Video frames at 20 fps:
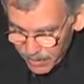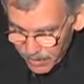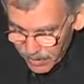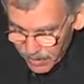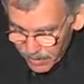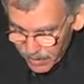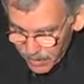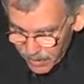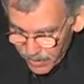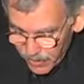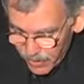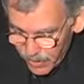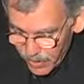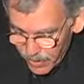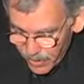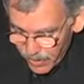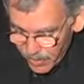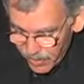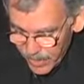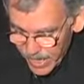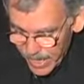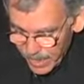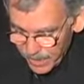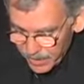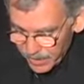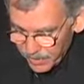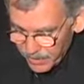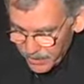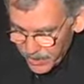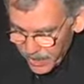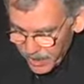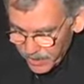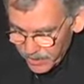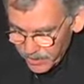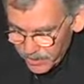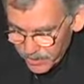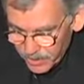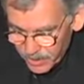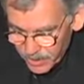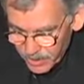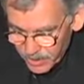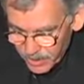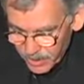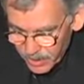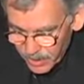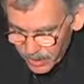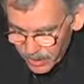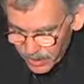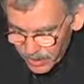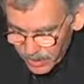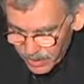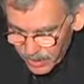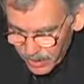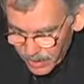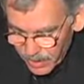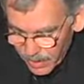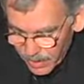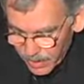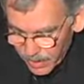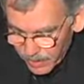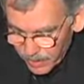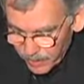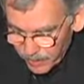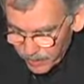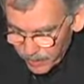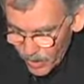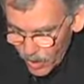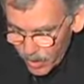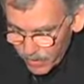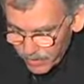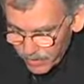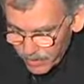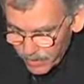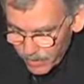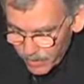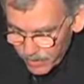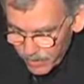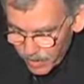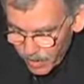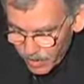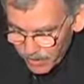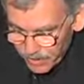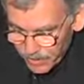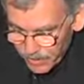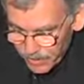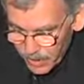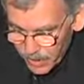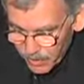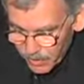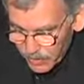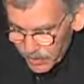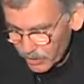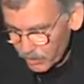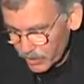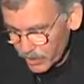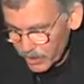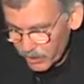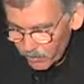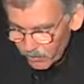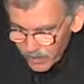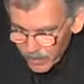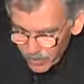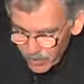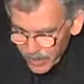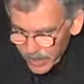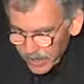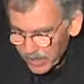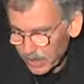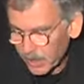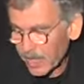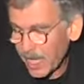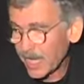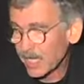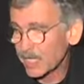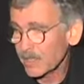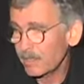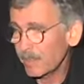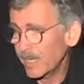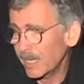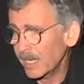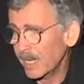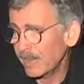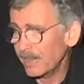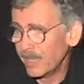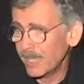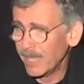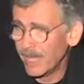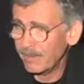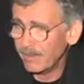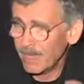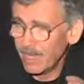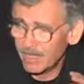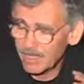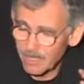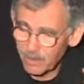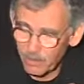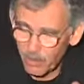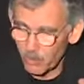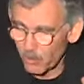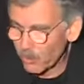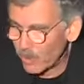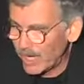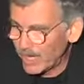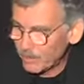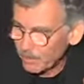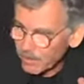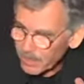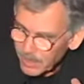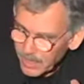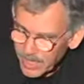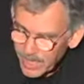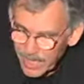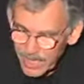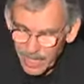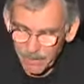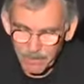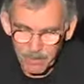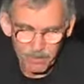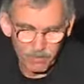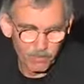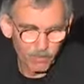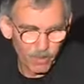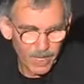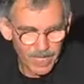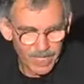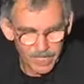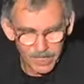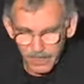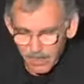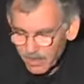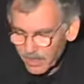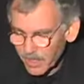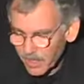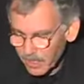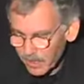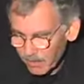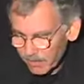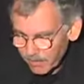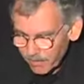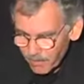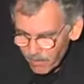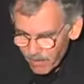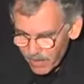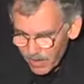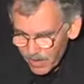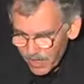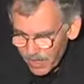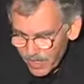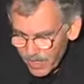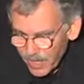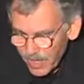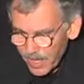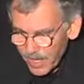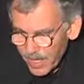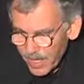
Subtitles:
although that changes, and often they'll switch a runway at the last minute. I think I've got some great plane I've been waiting a year for, and